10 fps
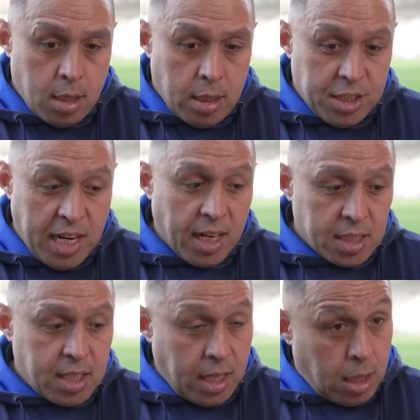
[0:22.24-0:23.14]

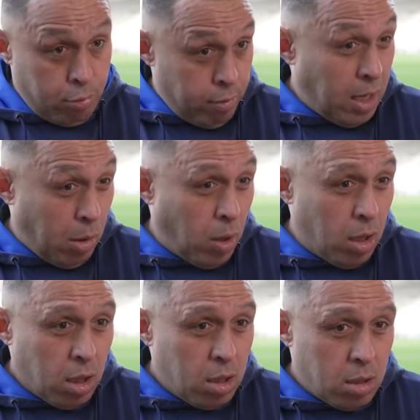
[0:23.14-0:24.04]
gelling together really
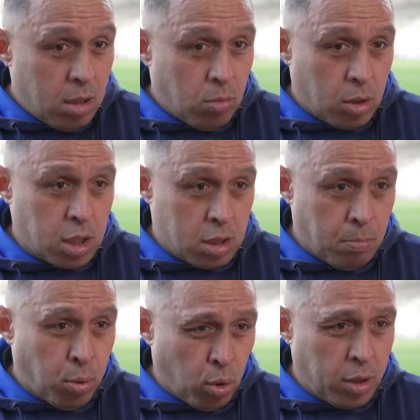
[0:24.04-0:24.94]
well, which is
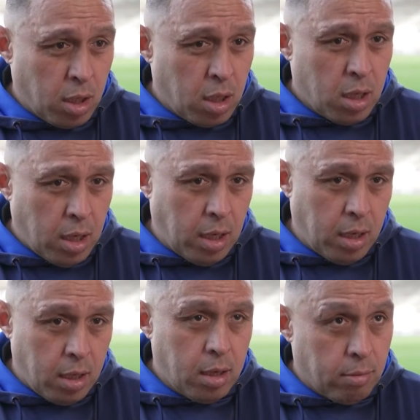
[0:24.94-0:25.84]
important,
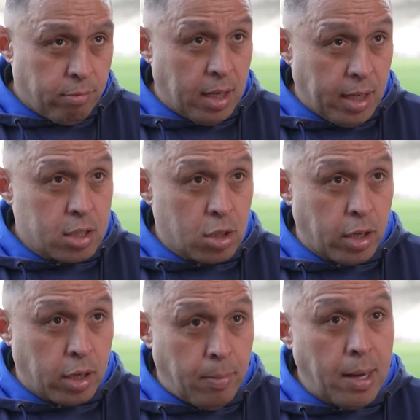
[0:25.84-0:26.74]
and really
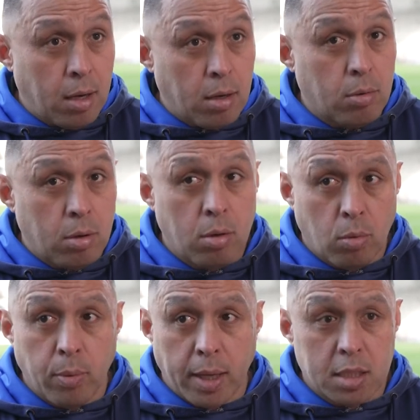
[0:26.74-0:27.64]
excited about
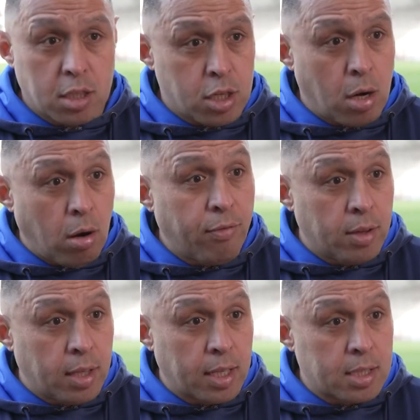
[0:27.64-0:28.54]
what we get to show off
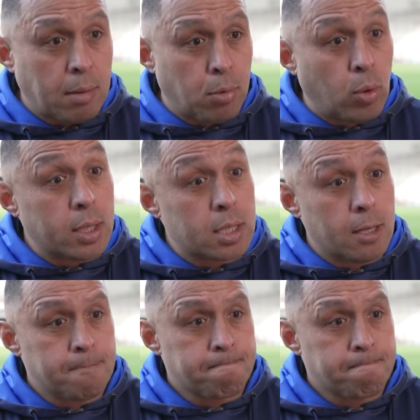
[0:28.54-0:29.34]
in the next couple of weeks.